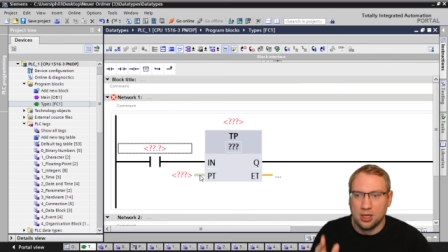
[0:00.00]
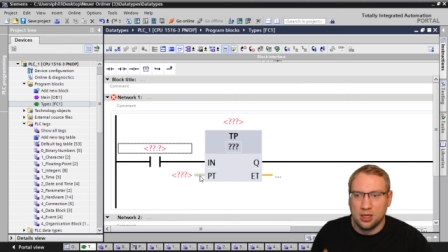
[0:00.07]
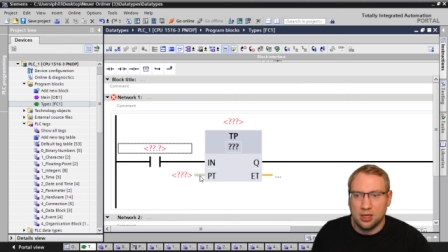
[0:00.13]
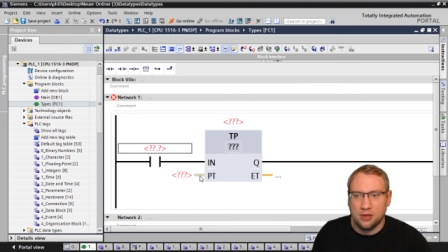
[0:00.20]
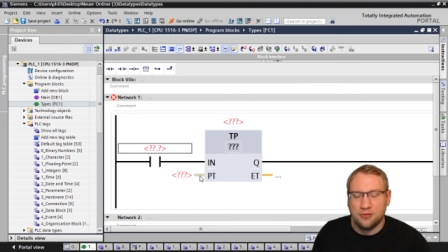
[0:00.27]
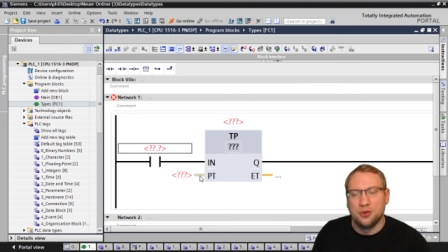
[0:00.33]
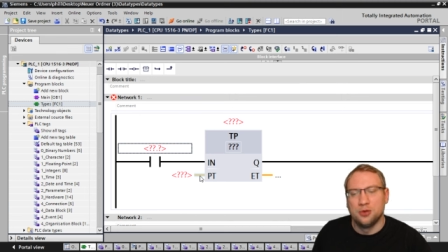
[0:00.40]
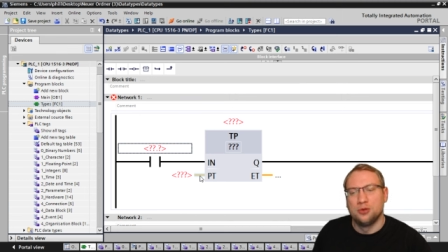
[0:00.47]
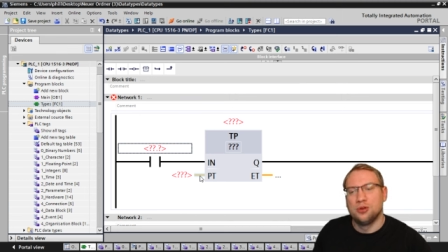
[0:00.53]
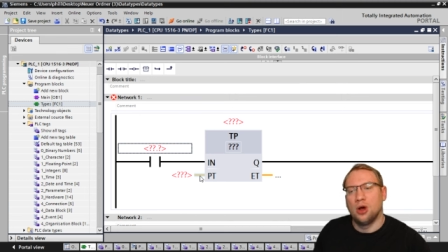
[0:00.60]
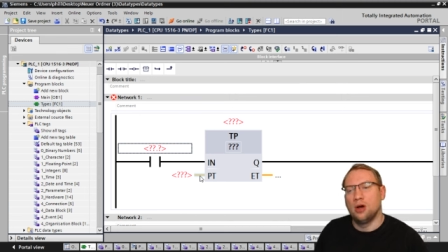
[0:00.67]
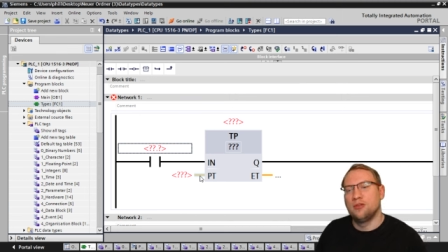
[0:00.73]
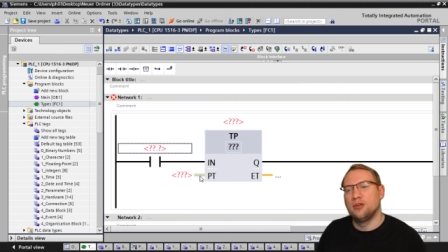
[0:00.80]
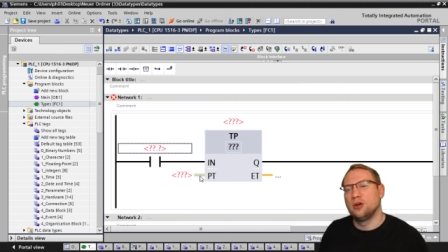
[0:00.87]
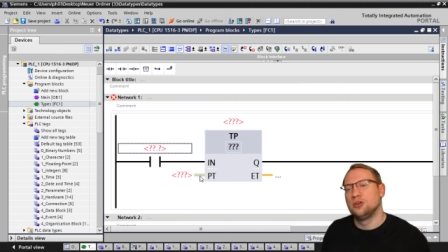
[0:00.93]
If you
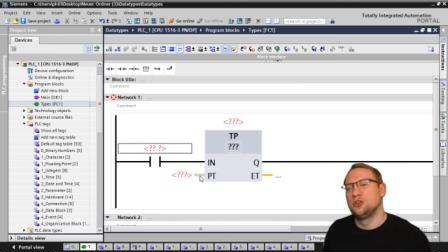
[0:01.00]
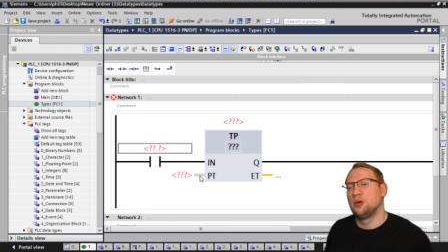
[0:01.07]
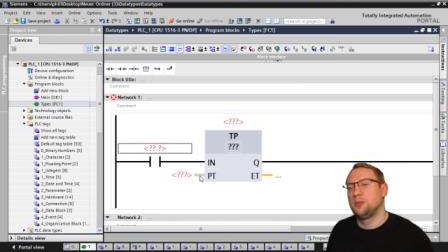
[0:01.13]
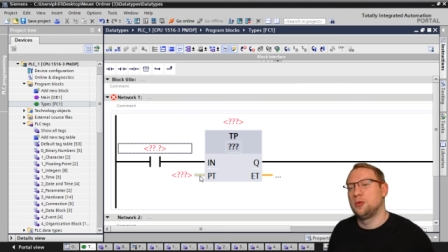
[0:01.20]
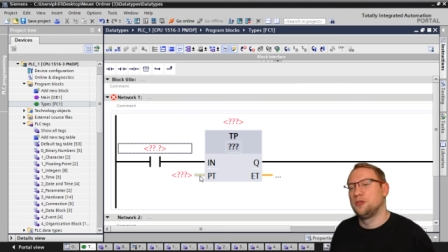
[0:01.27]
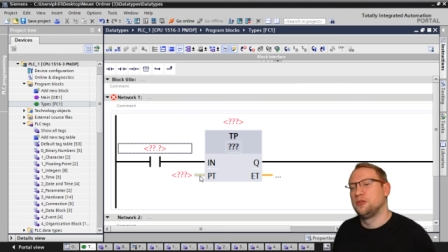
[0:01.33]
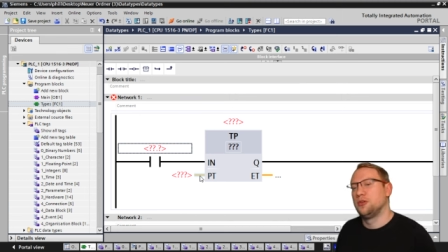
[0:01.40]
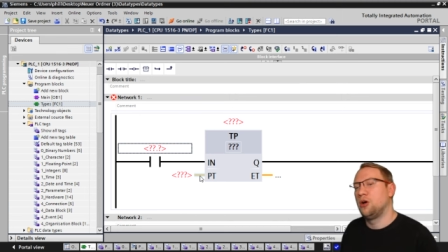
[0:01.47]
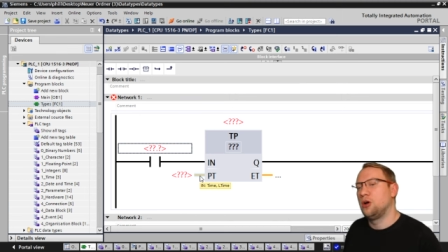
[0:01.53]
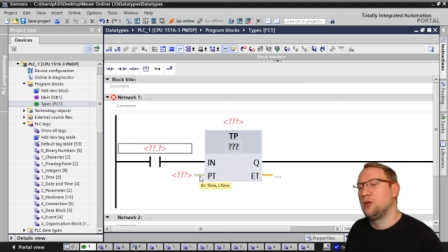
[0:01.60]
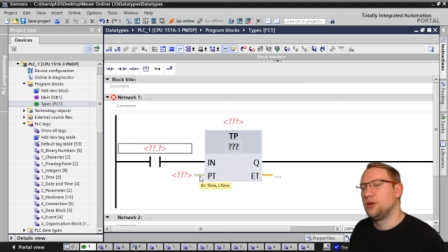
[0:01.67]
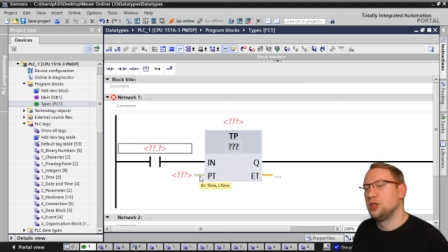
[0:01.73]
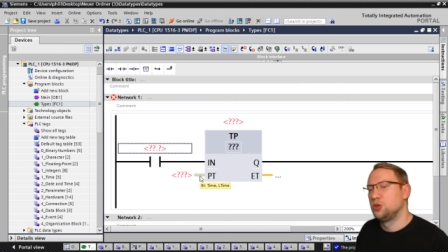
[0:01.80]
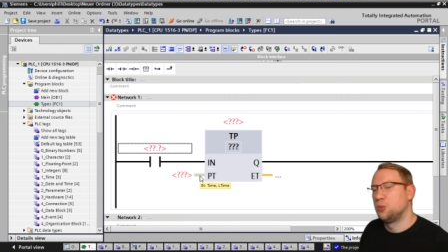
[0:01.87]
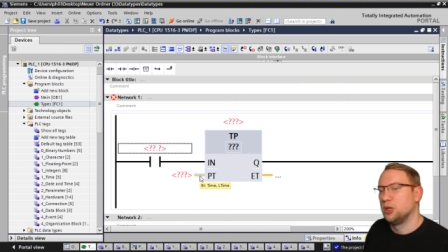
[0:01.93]
hover on top of an
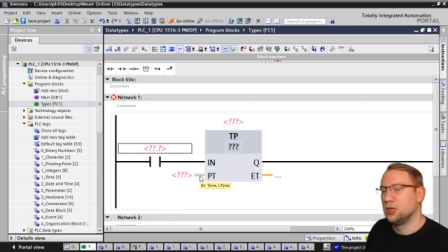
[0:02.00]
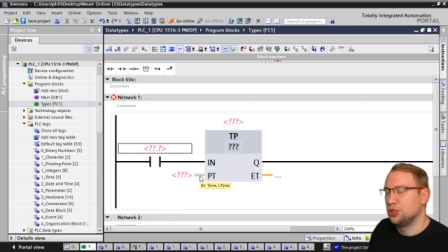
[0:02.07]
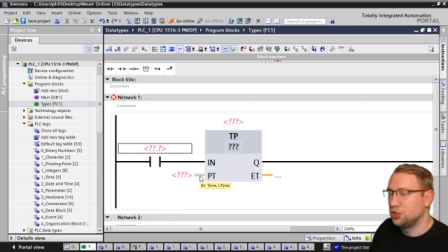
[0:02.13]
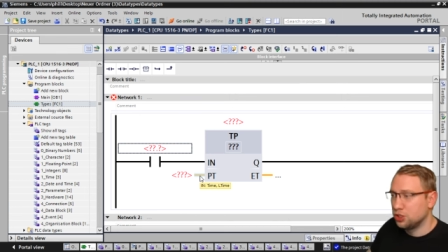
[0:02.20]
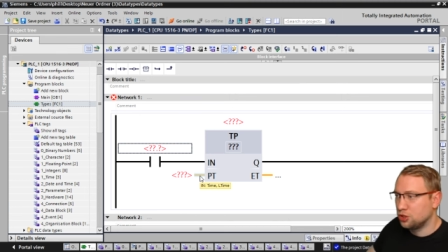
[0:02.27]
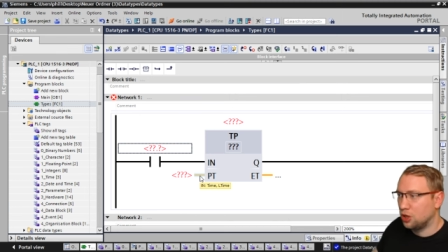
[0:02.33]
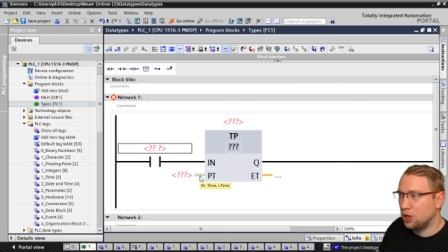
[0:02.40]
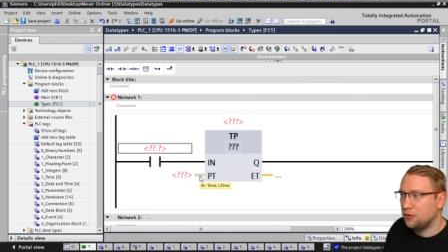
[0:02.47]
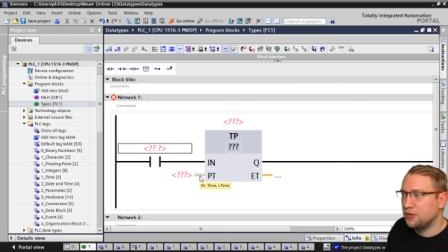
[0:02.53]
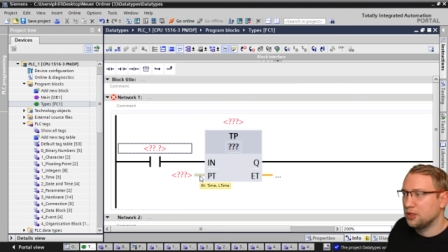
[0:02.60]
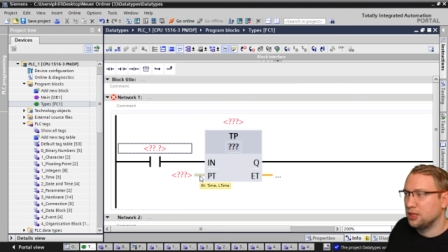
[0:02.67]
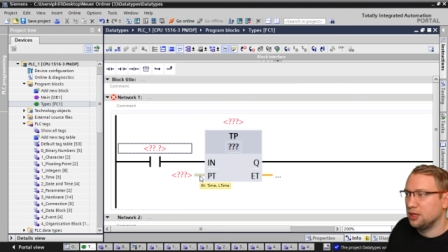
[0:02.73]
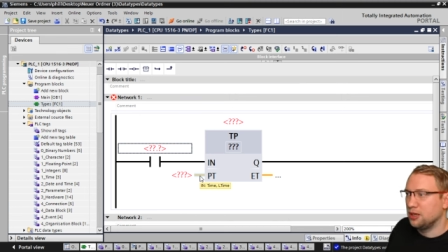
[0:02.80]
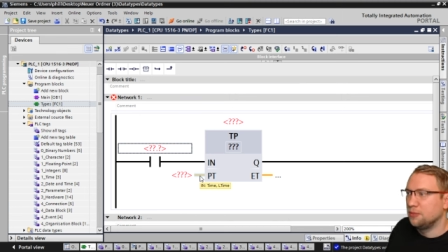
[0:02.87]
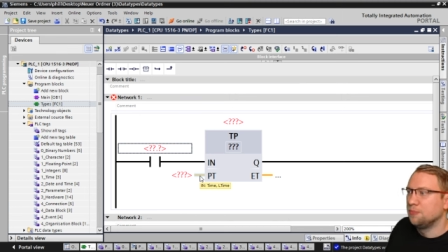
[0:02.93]
orange one, just hover
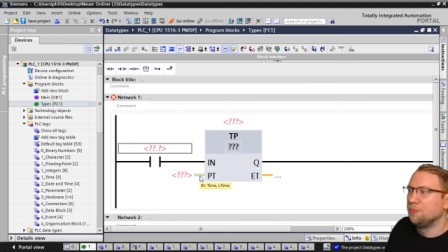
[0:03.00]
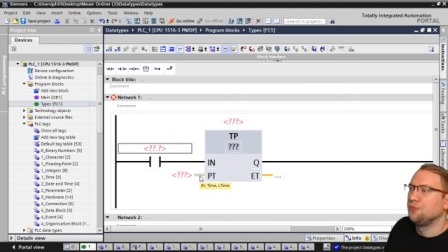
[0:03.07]
there.